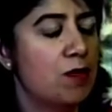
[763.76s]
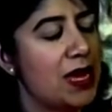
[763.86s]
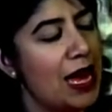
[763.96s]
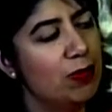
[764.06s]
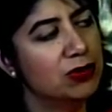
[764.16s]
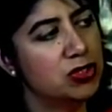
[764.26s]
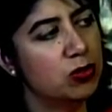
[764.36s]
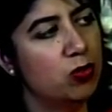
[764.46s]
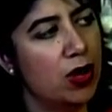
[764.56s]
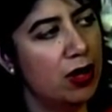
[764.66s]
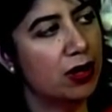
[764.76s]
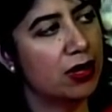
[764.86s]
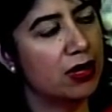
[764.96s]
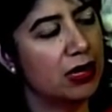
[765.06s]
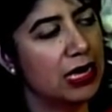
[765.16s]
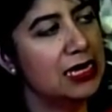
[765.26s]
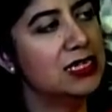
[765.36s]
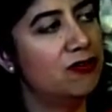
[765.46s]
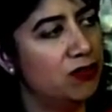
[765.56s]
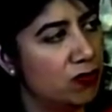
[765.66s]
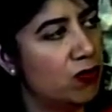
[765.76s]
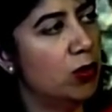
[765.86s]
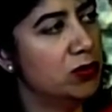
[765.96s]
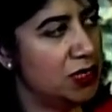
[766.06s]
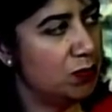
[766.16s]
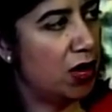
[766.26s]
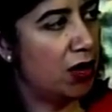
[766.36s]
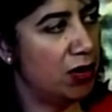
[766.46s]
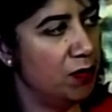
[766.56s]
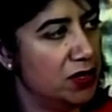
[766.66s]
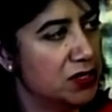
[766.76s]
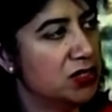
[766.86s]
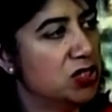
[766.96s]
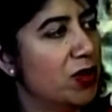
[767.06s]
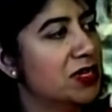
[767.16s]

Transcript: be able to work in different roles in Parliament yeah, to yeah.